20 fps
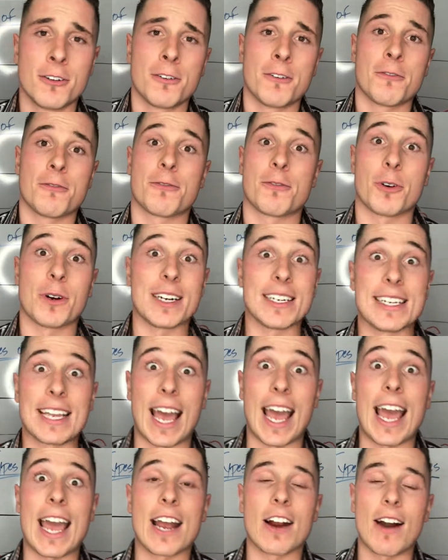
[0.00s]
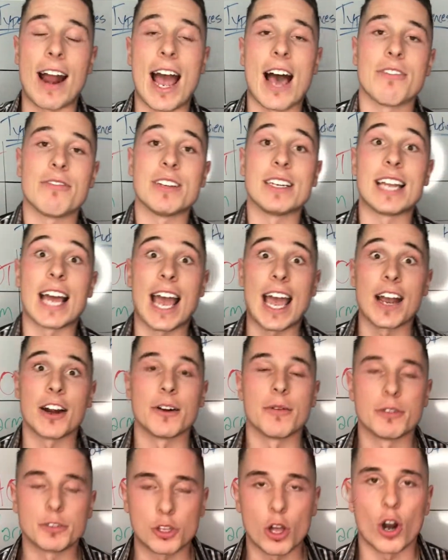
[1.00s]
for a day or half a day,
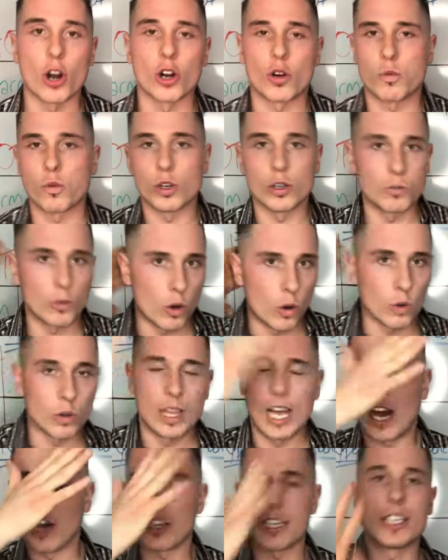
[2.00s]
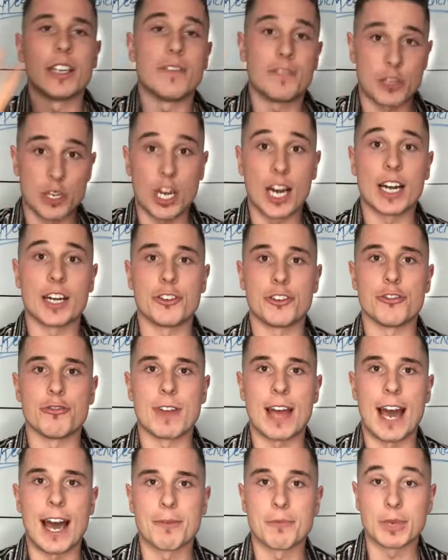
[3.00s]
or a dark room, cold towel. If you got to do
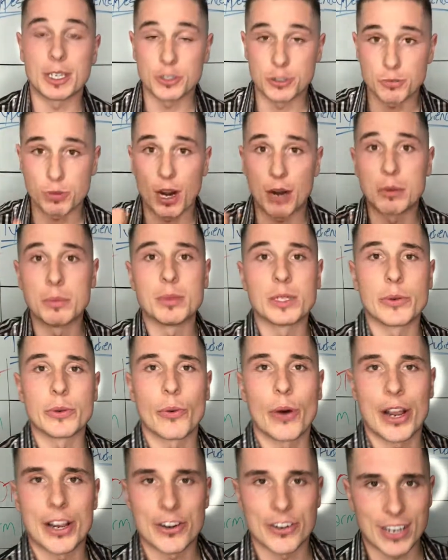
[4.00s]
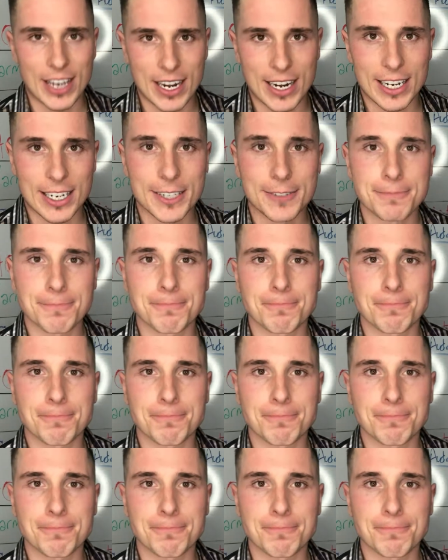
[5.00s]
that, here's probably why you're getting it.